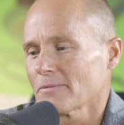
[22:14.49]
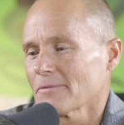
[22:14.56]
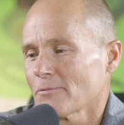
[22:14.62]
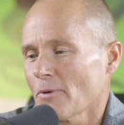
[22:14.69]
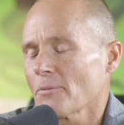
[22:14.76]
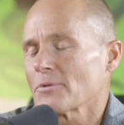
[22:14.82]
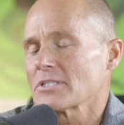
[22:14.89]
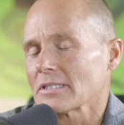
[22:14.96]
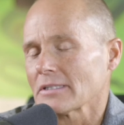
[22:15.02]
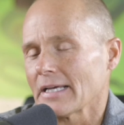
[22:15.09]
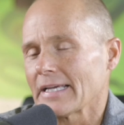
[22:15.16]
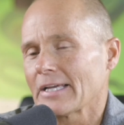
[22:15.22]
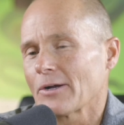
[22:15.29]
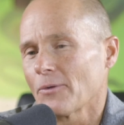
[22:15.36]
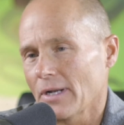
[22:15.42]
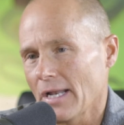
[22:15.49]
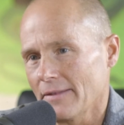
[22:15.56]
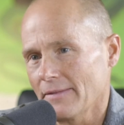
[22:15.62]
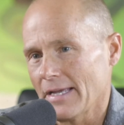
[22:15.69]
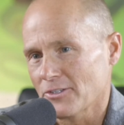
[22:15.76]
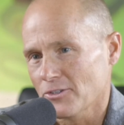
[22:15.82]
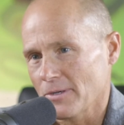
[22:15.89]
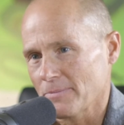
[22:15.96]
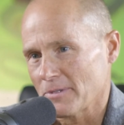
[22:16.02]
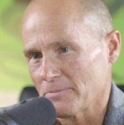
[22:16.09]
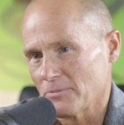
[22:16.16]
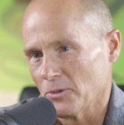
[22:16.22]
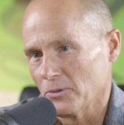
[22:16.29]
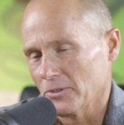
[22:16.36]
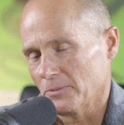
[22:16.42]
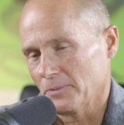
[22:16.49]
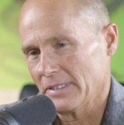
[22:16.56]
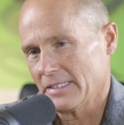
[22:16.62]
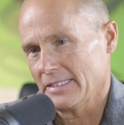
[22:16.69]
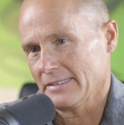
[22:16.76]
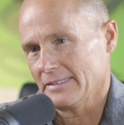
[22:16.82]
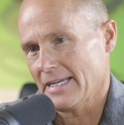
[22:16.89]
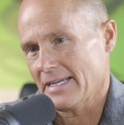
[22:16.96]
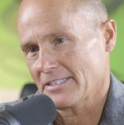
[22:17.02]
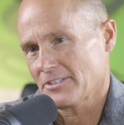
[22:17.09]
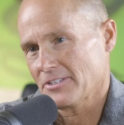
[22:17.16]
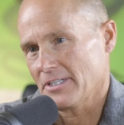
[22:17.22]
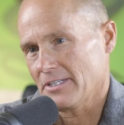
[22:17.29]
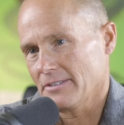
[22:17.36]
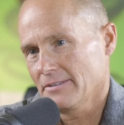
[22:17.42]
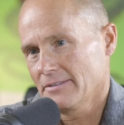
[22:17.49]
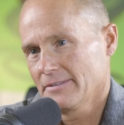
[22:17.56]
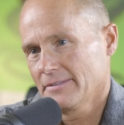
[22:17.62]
was it like going on that trip to Boulder we did last year?